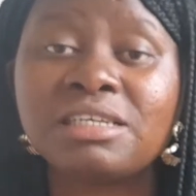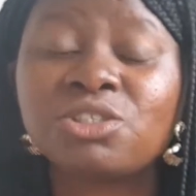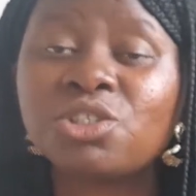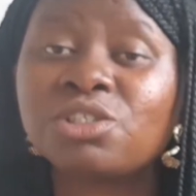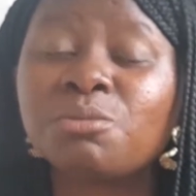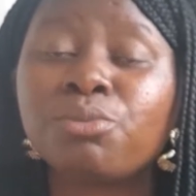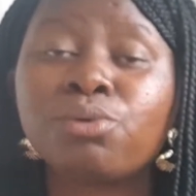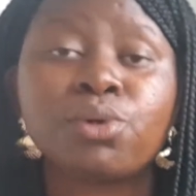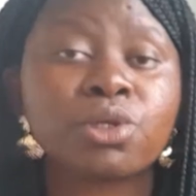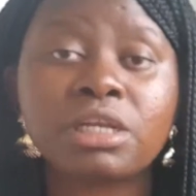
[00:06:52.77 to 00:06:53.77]
She's
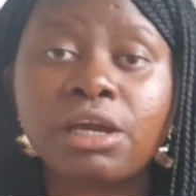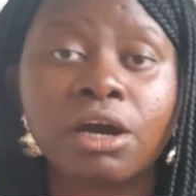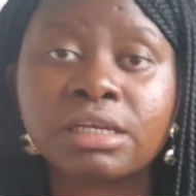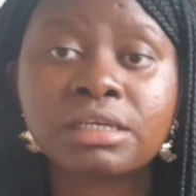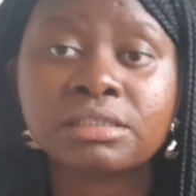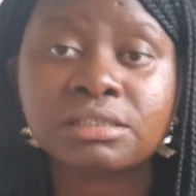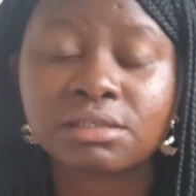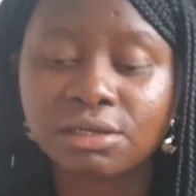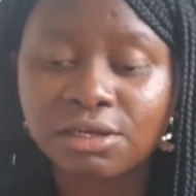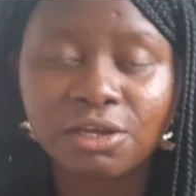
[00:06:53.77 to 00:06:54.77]
brutally honest.
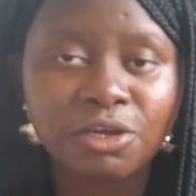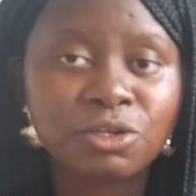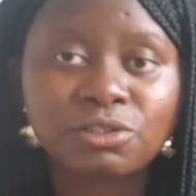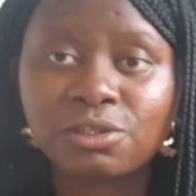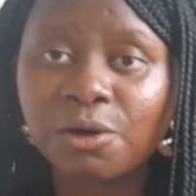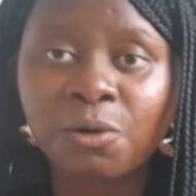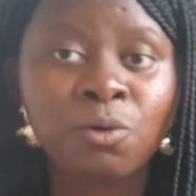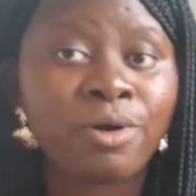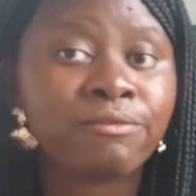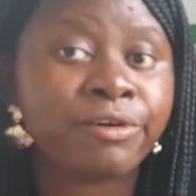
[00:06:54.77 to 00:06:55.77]
So
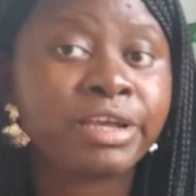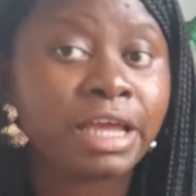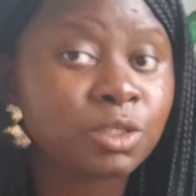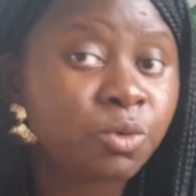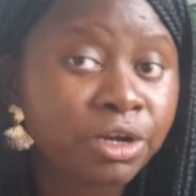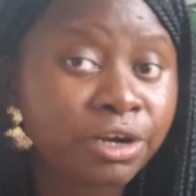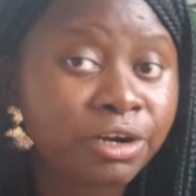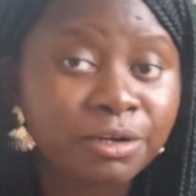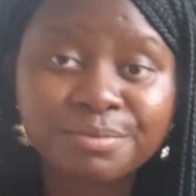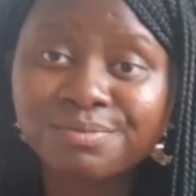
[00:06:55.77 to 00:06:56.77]
whoever gets with
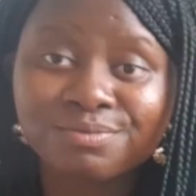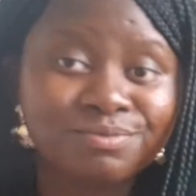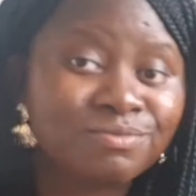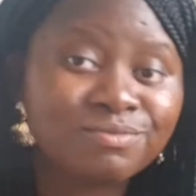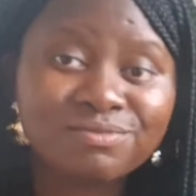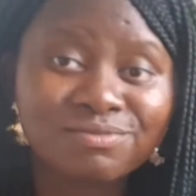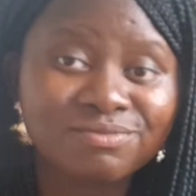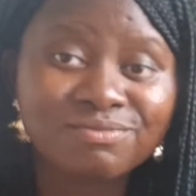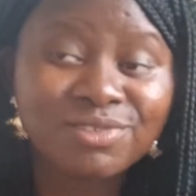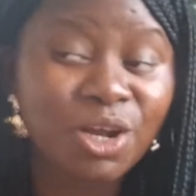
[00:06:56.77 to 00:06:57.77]
her,
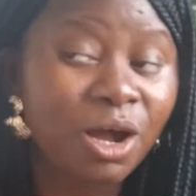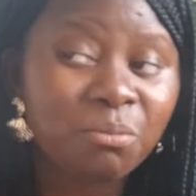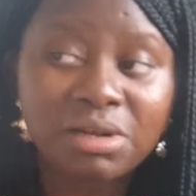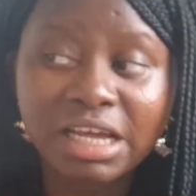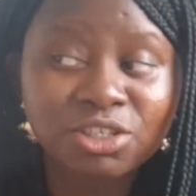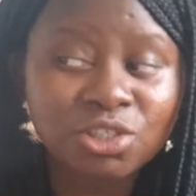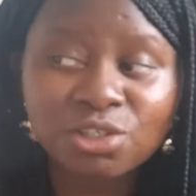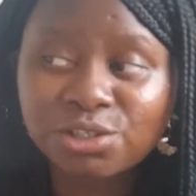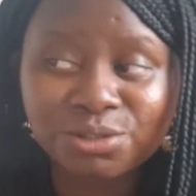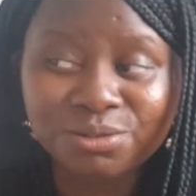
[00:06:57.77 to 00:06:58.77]
God bless
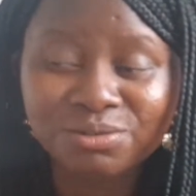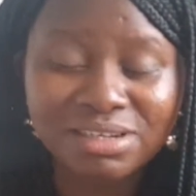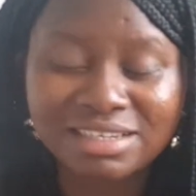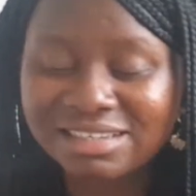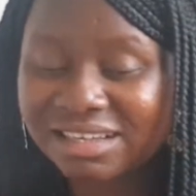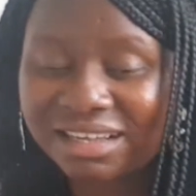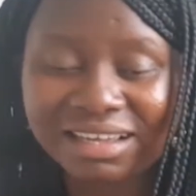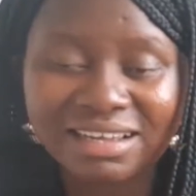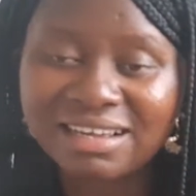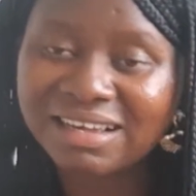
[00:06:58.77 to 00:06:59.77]
you.
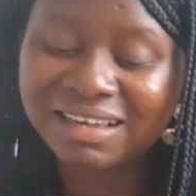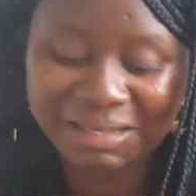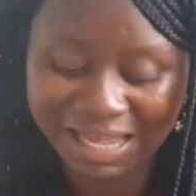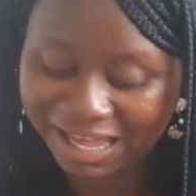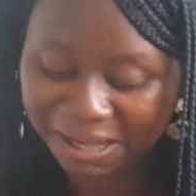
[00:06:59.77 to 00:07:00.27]
Yeah.